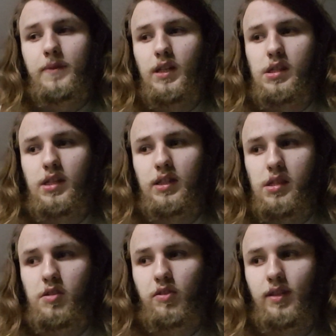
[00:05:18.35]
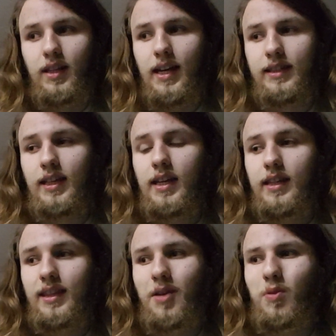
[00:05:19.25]
as considering that
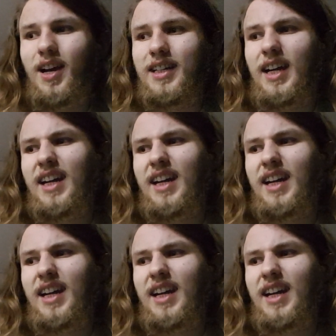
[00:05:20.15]
they want to